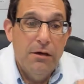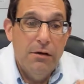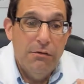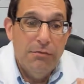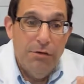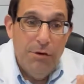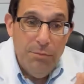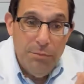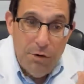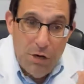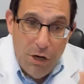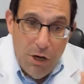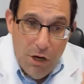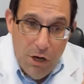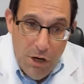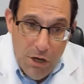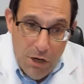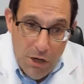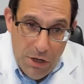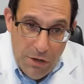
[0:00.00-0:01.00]
from
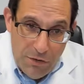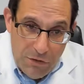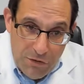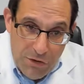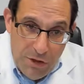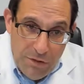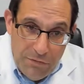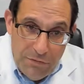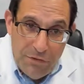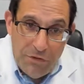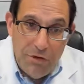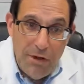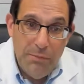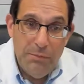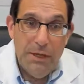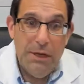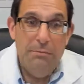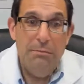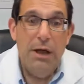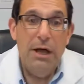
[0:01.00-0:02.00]

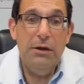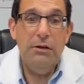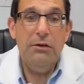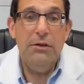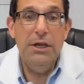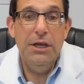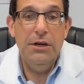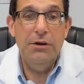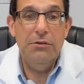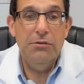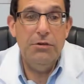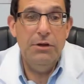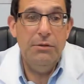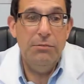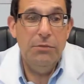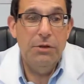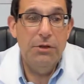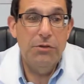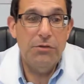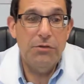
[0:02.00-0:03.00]
self-assembling monolayer
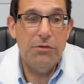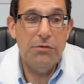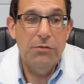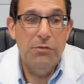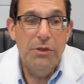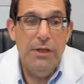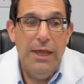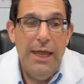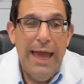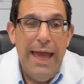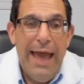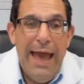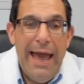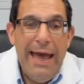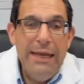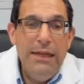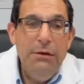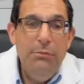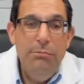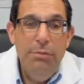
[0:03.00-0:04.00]
treatments with the
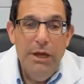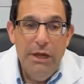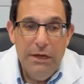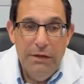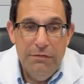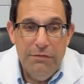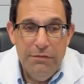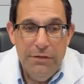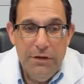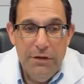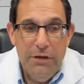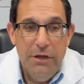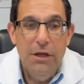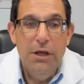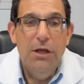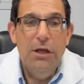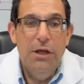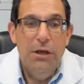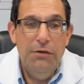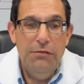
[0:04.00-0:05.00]
added benefit
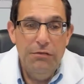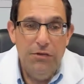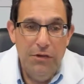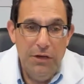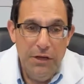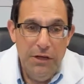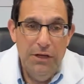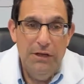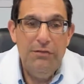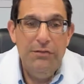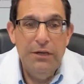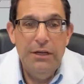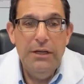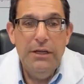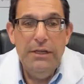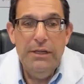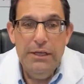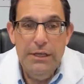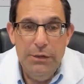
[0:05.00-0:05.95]
of significantly